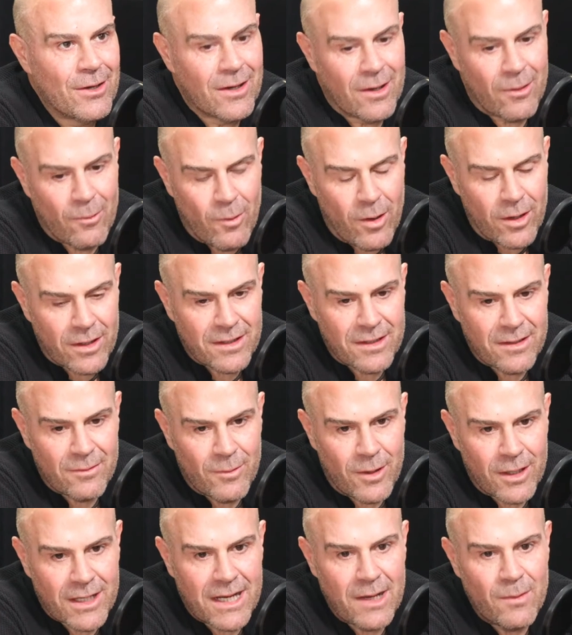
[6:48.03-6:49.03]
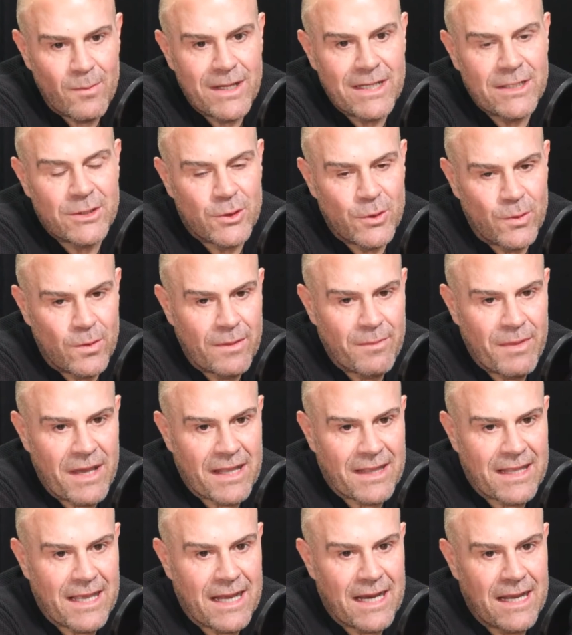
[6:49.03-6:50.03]
What can we do
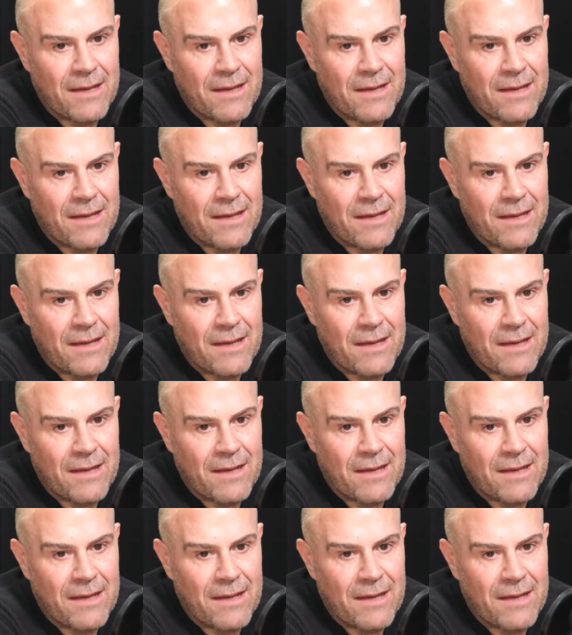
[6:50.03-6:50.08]
about that?